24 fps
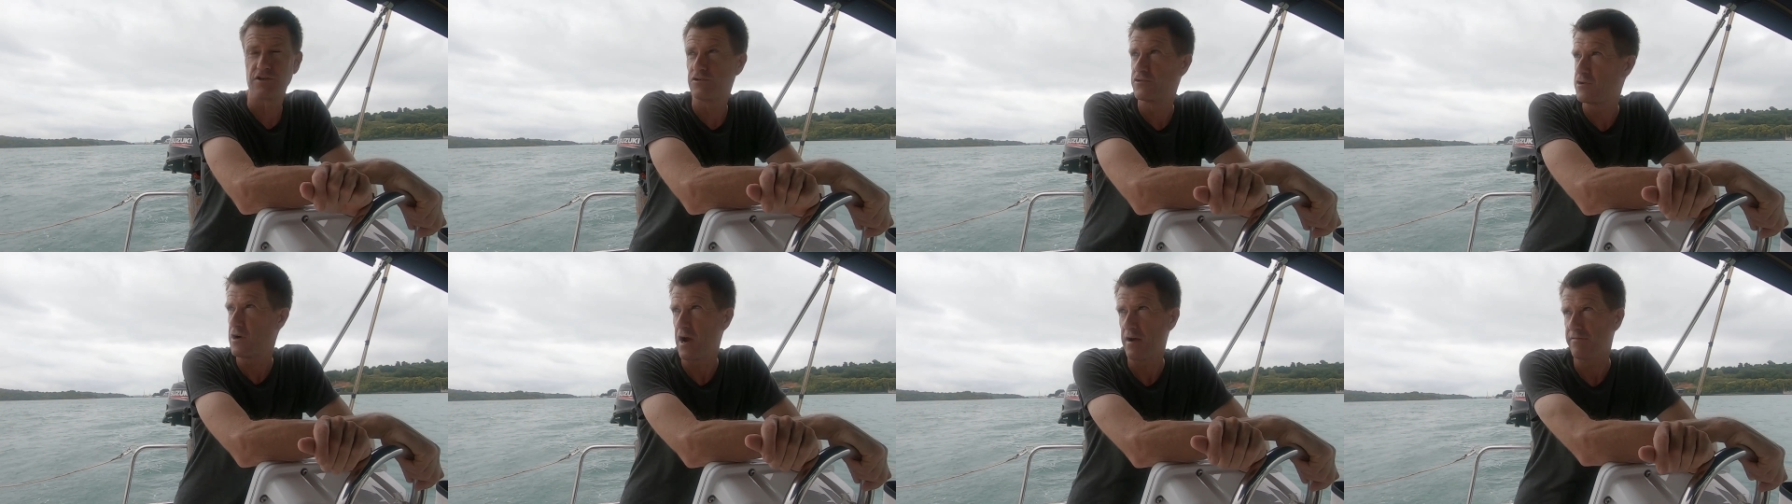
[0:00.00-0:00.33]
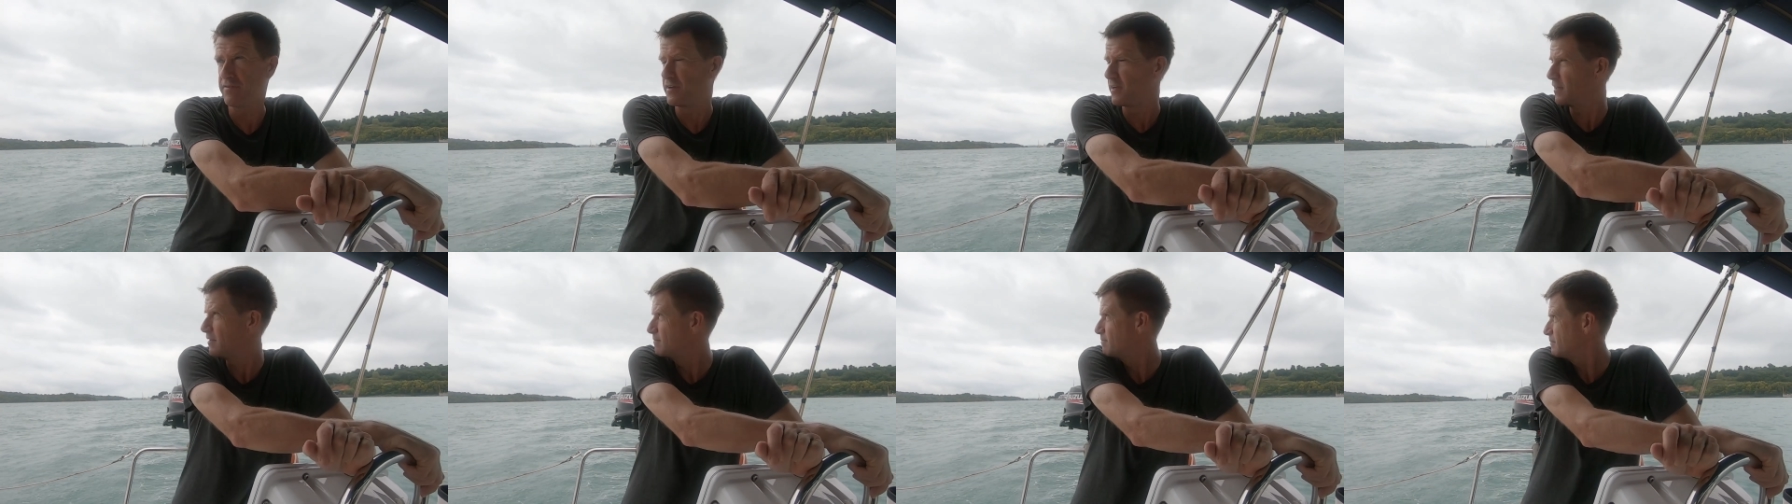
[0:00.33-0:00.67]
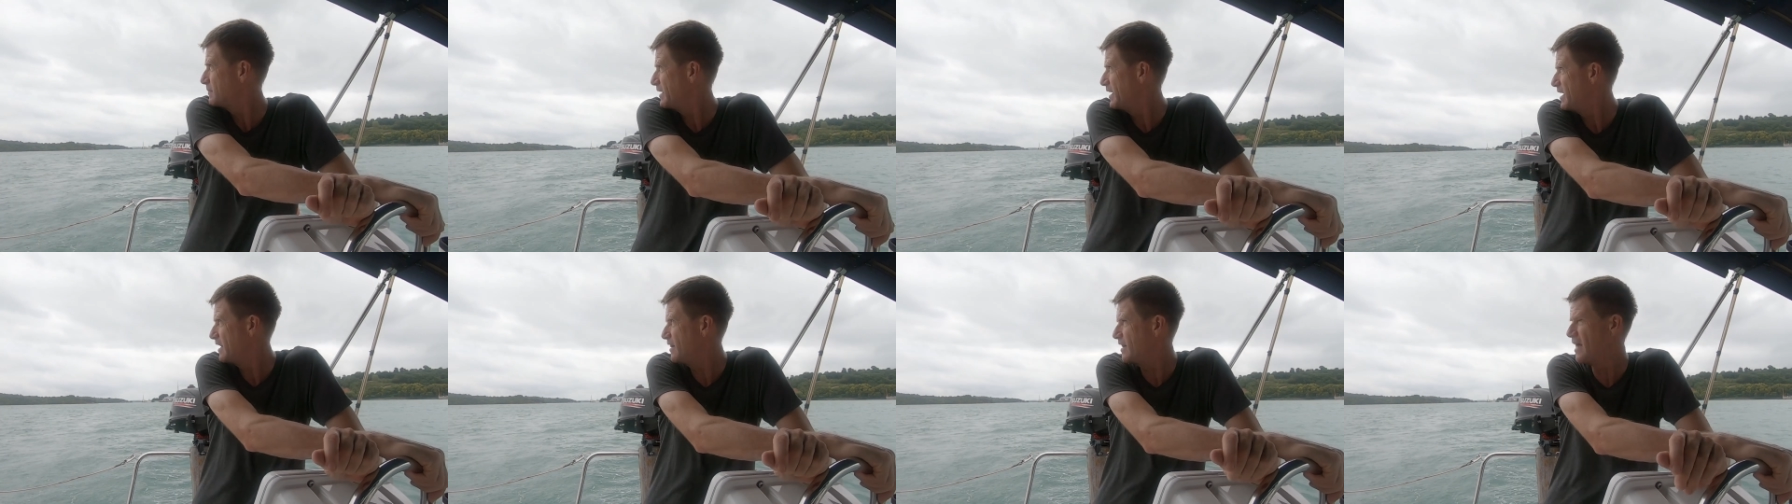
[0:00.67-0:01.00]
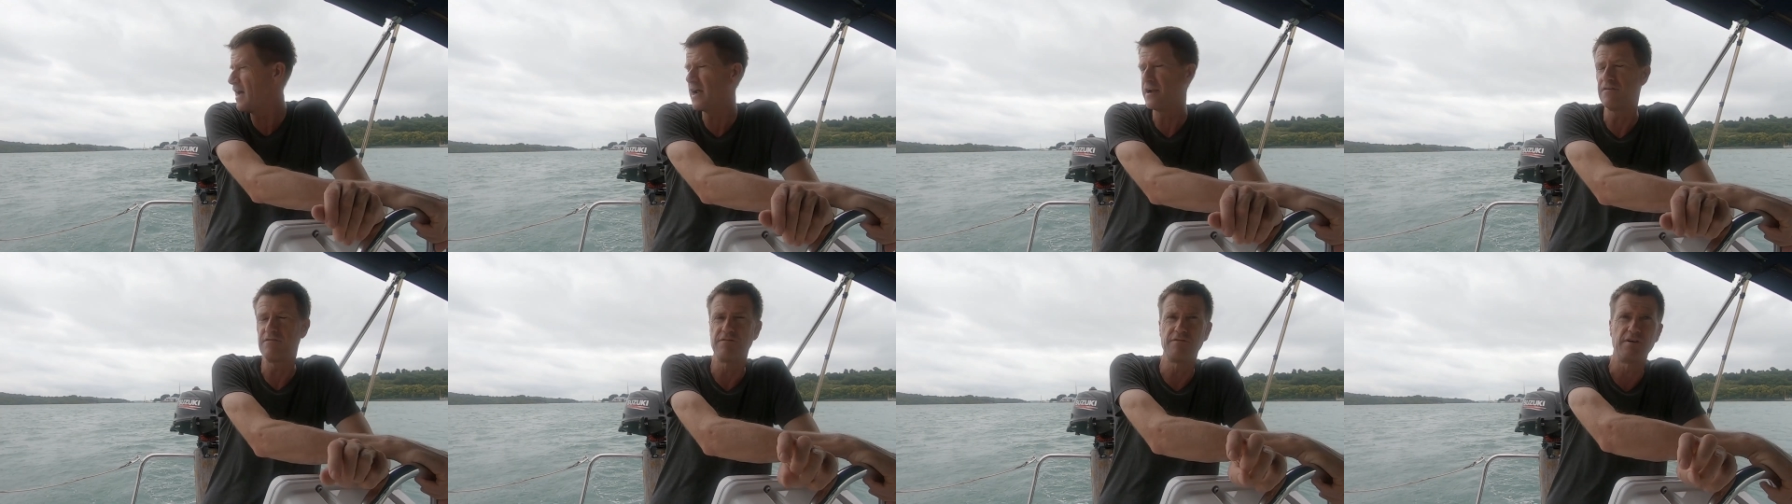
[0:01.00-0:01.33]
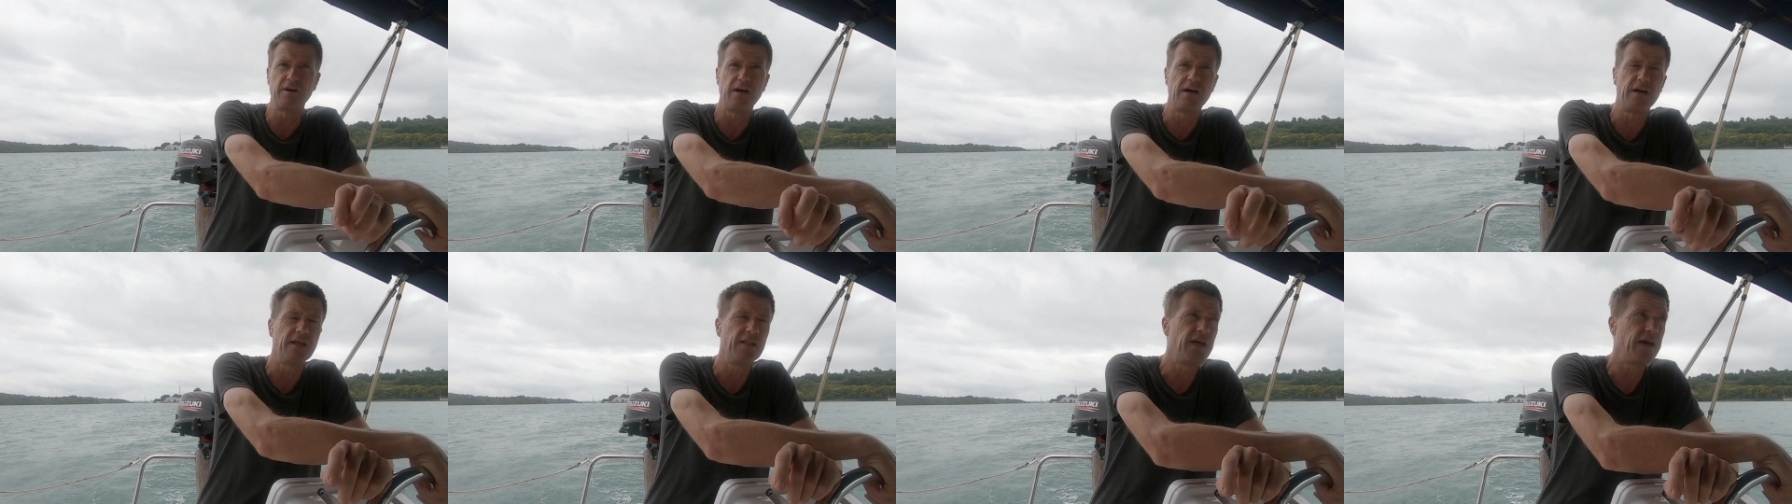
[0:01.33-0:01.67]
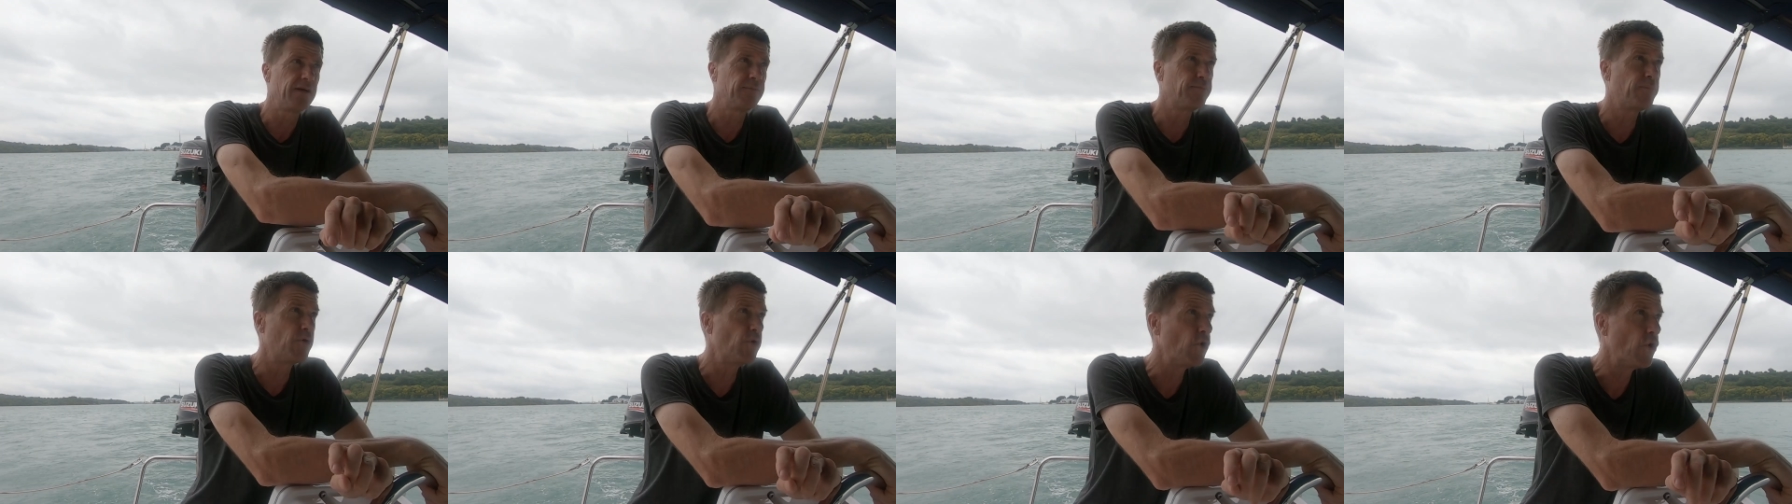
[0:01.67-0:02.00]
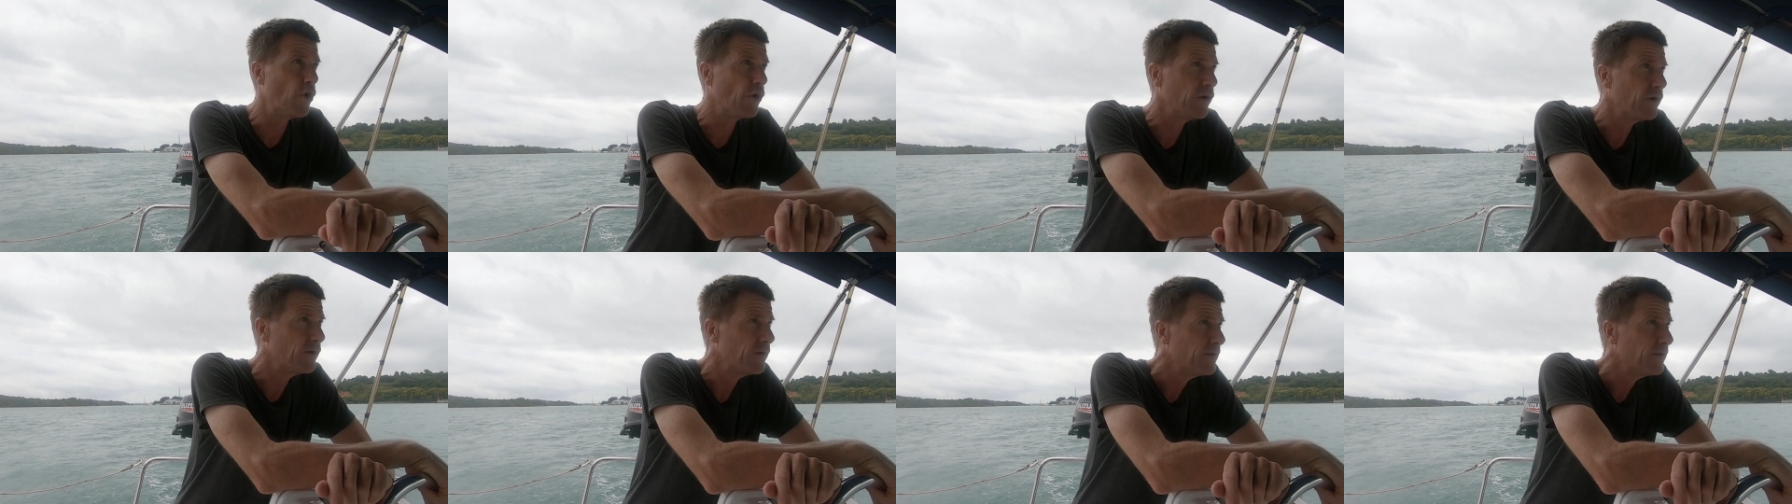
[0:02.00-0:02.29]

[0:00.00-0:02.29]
traffic in and out of that port.